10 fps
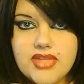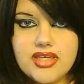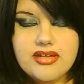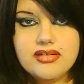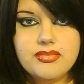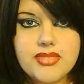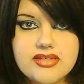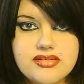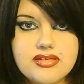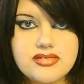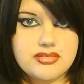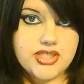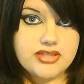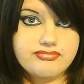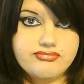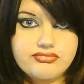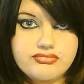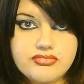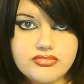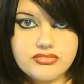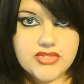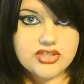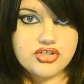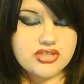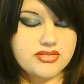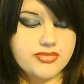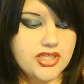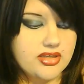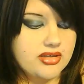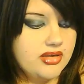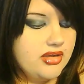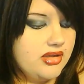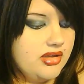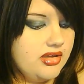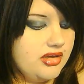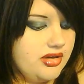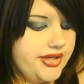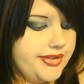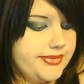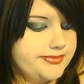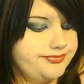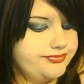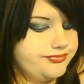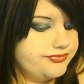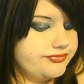It doesn't make sense to me. That's just me. Um,